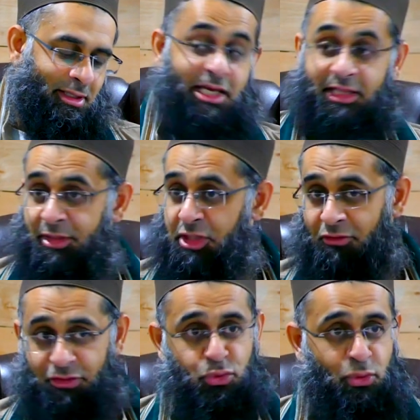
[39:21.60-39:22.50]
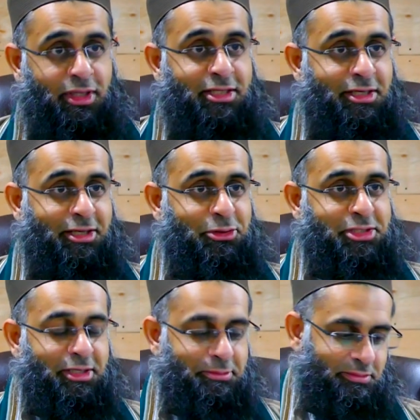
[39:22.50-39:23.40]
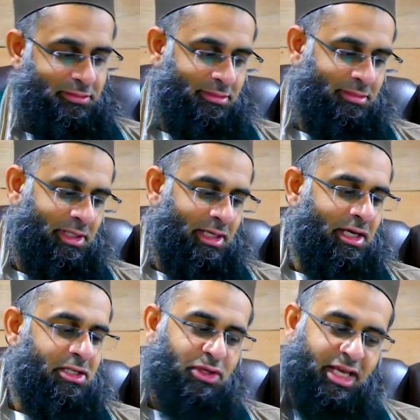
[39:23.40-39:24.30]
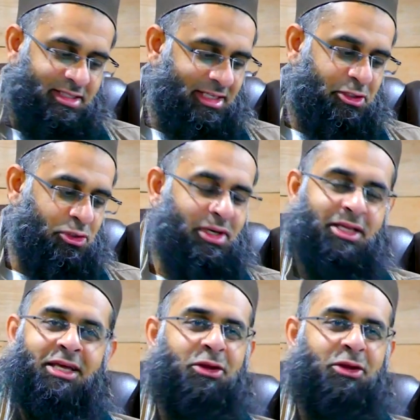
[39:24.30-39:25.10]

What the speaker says: In the masjid of Rasulullah sallallahu alaihi wasallam. So he said to her that,